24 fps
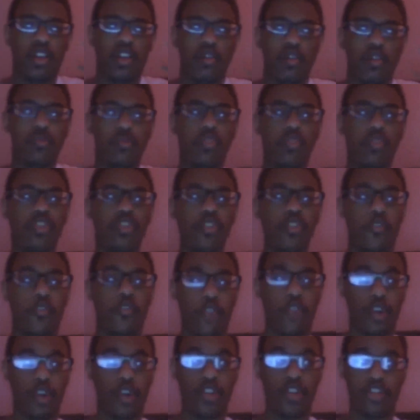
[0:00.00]
Brendan
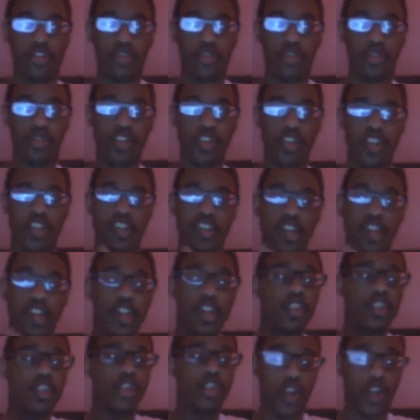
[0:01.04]
Fraser is a
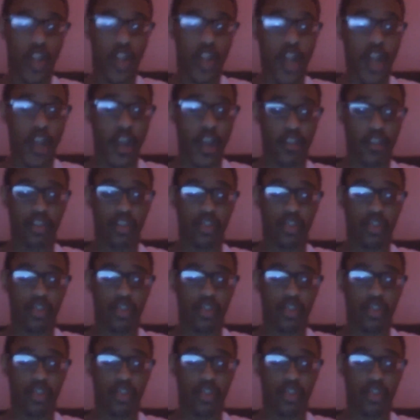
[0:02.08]
great actor.